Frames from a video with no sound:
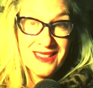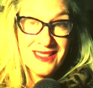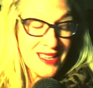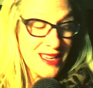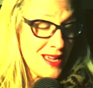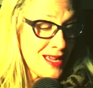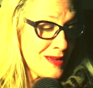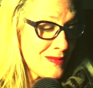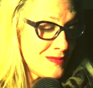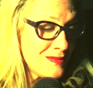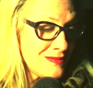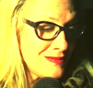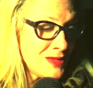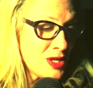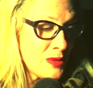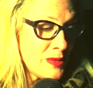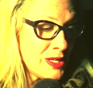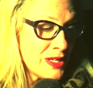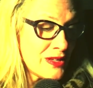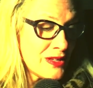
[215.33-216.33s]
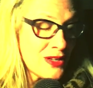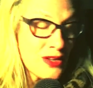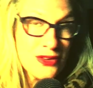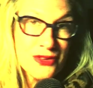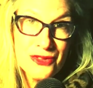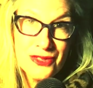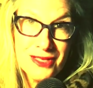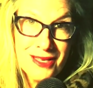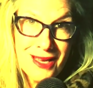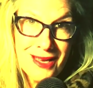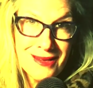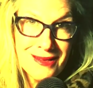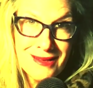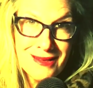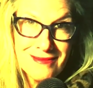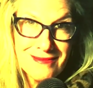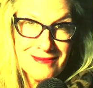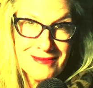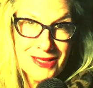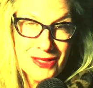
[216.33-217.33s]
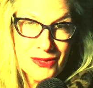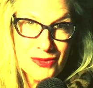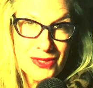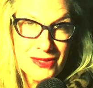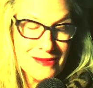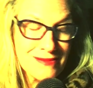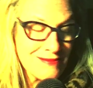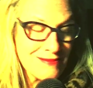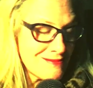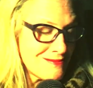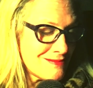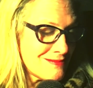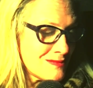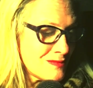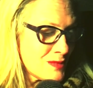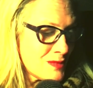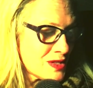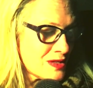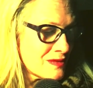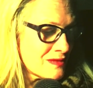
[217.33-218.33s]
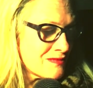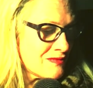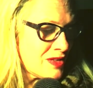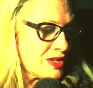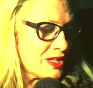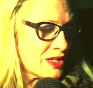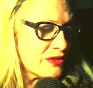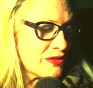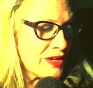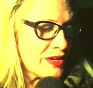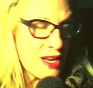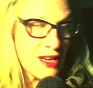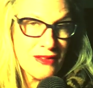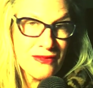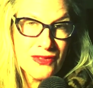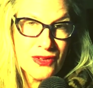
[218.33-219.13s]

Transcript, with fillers: Um, nobody could understand it. It was wasn't very creative.